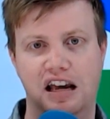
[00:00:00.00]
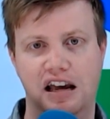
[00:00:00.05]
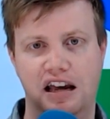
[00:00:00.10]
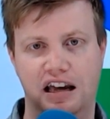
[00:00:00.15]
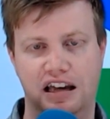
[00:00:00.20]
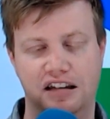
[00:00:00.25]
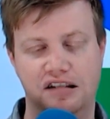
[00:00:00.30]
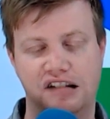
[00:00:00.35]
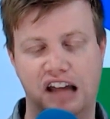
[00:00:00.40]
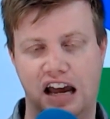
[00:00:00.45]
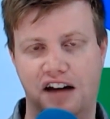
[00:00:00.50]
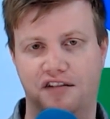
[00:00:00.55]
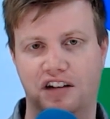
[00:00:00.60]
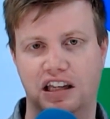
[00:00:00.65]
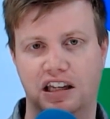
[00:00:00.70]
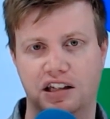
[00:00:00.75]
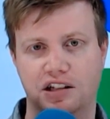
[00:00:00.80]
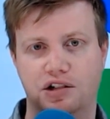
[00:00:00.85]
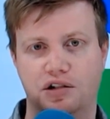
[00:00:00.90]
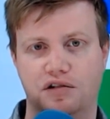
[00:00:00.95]
is having
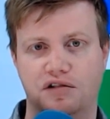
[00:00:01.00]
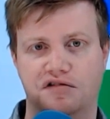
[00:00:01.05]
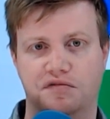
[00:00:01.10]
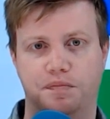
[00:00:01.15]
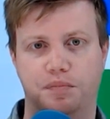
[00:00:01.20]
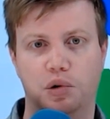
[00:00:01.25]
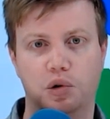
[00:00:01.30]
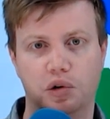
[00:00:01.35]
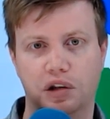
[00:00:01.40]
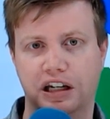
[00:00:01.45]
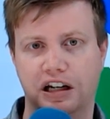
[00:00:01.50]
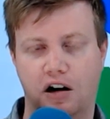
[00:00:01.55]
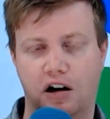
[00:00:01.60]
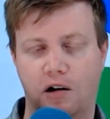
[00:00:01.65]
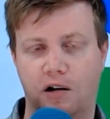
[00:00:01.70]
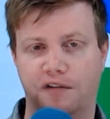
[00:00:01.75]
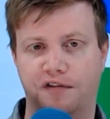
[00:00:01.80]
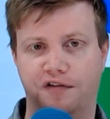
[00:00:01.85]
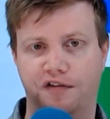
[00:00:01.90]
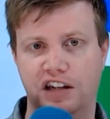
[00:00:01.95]
issues pulling
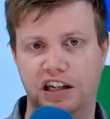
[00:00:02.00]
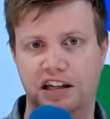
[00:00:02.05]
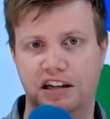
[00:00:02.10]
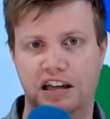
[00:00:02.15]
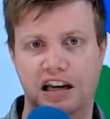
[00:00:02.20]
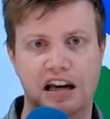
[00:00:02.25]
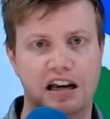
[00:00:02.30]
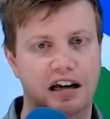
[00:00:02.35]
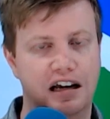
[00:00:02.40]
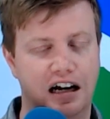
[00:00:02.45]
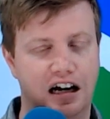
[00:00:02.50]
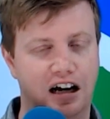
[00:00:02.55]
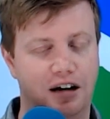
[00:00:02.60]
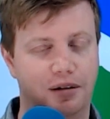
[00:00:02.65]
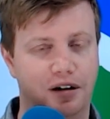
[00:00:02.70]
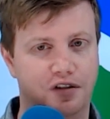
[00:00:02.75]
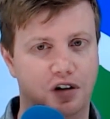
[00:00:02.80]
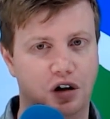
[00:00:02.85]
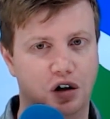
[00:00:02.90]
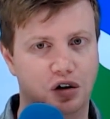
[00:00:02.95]
our feed. Um,
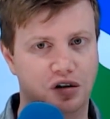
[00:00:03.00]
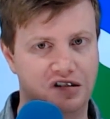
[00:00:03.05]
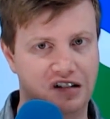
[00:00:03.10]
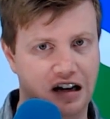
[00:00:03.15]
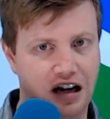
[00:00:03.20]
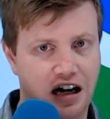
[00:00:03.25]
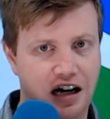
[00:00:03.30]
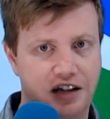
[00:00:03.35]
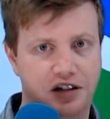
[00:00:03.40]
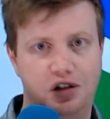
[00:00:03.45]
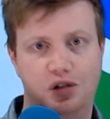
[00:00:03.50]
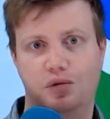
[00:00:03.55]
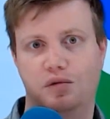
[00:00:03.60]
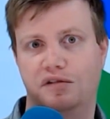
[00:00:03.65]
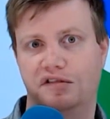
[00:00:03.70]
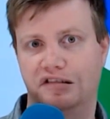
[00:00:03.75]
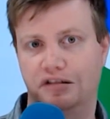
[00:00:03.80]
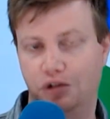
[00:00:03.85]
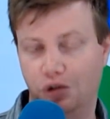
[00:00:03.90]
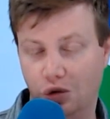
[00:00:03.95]
if you're using
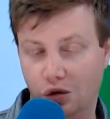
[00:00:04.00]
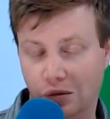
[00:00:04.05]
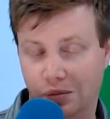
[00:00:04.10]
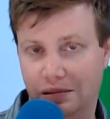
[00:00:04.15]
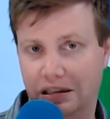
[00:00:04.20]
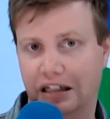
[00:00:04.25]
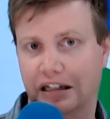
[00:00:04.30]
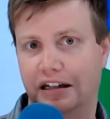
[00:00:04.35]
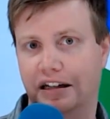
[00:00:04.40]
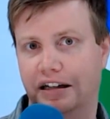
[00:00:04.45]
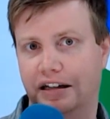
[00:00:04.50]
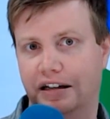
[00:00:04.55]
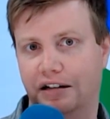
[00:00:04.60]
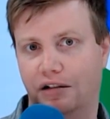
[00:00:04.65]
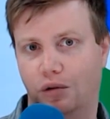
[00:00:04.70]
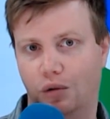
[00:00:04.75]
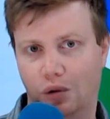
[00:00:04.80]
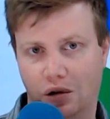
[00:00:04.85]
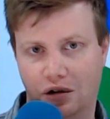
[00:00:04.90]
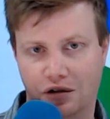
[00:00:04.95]
iTunes, Google Play,
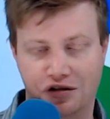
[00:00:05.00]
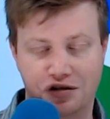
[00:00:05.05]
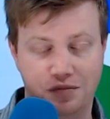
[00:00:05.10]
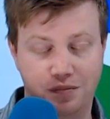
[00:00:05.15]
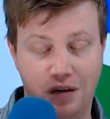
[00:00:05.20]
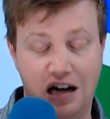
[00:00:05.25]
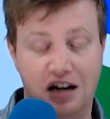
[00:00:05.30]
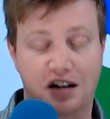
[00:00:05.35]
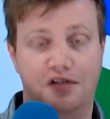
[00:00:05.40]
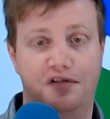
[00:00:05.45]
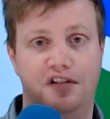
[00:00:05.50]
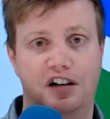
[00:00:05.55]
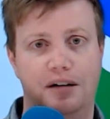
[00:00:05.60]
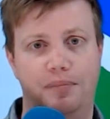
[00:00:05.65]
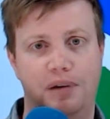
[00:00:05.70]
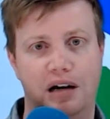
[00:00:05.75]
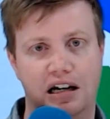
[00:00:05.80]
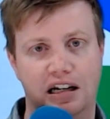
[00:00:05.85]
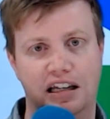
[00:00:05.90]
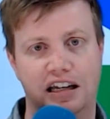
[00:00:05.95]
or Spotify
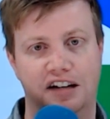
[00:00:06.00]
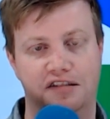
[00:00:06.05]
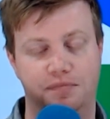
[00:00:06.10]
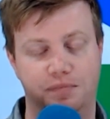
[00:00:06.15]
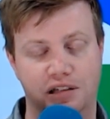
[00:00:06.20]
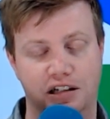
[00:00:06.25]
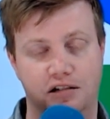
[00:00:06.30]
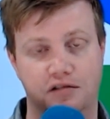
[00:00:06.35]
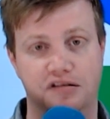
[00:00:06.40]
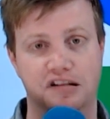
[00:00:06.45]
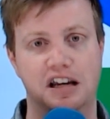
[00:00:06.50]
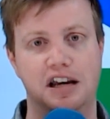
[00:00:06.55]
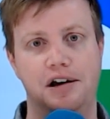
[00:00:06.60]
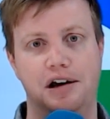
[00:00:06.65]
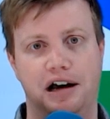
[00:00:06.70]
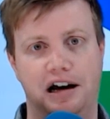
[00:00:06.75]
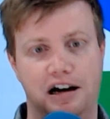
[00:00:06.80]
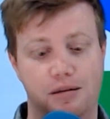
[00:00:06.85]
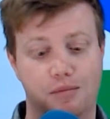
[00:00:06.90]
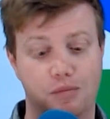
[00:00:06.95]
podcast players,
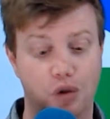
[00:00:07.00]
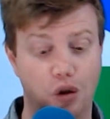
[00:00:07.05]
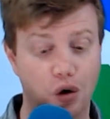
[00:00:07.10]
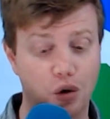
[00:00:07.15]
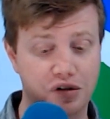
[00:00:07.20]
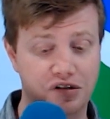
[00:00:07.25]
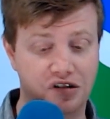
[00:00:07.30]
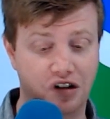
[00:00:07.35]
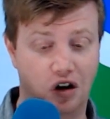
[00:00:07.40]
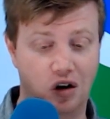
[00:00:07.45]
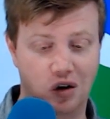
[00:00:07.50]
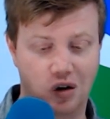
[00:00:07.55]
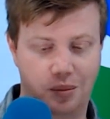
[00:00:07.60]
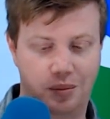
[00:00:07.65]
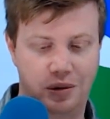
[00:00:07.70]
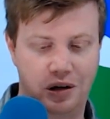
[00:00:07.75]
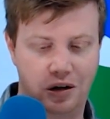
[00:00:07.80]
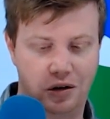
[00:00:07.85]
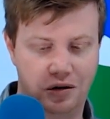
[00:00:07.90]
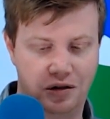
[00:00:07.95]
um, those all
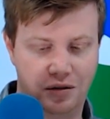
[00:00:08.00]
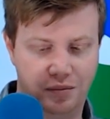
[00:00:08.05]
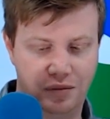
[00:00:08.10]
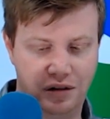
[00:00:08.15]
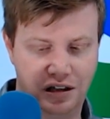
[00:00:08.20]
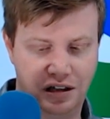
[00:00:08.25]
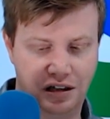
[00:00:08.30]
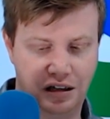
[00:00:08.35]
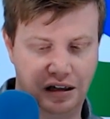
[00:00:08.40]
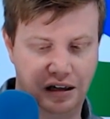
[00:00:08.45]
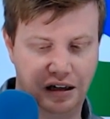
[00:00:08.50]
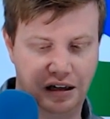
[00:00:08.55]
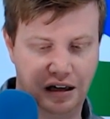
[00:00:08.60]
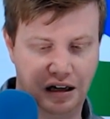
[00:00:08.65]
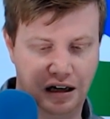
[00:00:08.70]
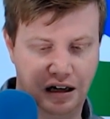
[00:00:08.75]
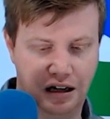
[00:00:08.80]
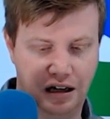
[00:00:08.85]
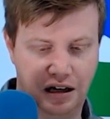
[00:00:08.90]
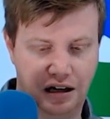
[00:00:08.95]
appear to be
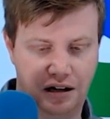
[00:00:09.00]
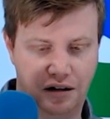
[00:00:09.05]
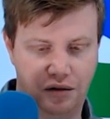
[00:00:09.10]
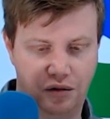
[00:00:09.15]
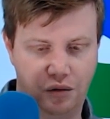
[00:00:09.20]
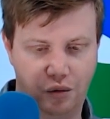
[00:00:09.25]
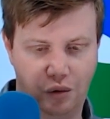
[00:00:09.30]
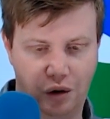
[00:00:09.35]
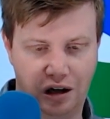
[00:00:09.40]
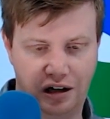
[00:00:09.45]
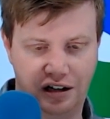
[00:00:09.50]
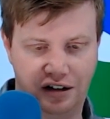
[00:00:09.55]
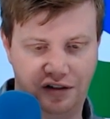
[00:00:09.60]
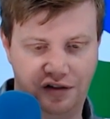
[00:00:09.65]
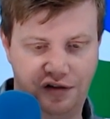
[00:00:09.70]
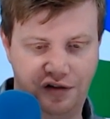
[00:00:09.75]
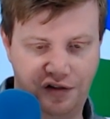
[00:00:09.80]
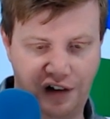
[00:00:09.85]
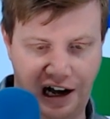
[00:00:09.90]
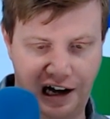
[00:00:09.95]
uh, working
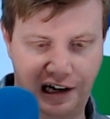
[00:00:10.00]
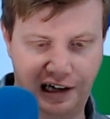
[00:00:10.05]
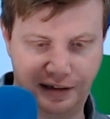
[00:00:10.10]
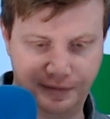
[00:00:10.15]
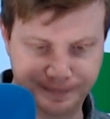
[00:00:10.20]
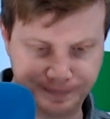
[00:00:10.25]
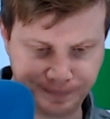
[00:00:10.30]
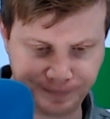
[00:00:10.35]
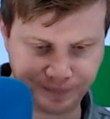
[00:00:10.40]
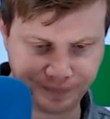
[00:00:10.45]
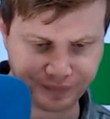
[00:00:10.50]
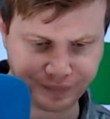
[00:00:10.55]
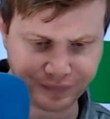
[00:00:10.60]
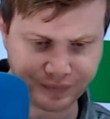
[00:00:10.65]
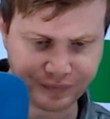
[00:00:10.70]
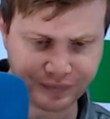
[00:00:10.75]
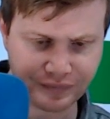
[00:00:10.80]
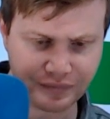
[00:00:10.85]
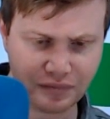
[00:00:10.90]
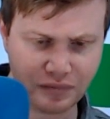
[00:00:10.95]
fine."
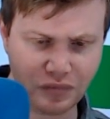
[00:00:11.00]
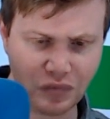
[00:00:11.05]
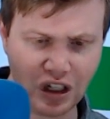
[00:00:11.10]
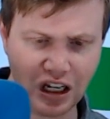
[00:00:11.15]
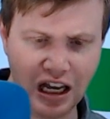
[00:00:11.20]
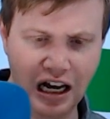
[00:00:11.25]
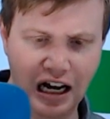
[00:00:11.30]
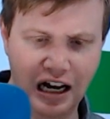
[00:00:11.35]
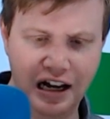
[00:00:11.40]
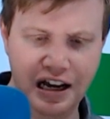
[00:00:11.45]
Uh,